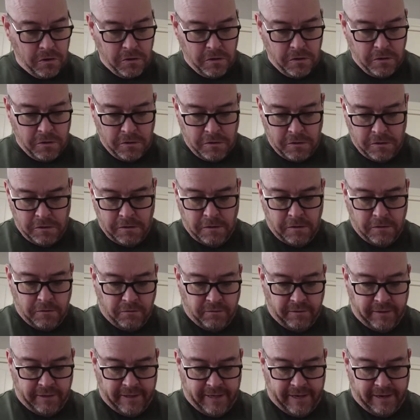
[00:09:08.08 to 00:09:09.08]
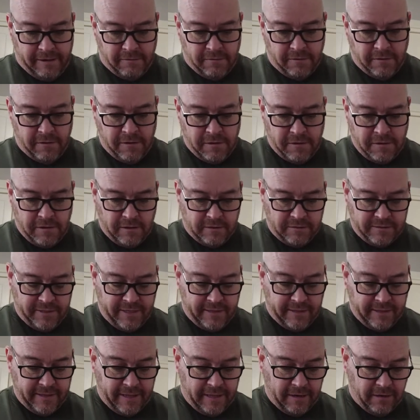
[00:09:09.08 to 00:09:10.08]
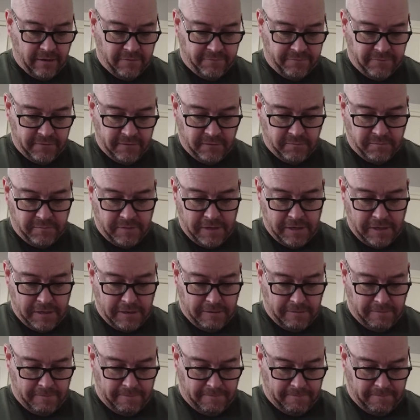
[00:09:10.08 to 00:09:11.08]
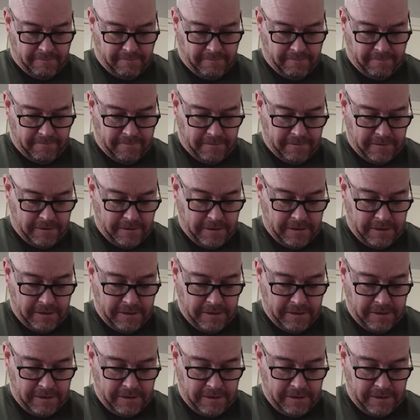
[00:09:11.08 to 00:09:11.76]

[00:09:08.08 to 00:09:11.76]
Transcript: outer. I'll take that off a little bit. I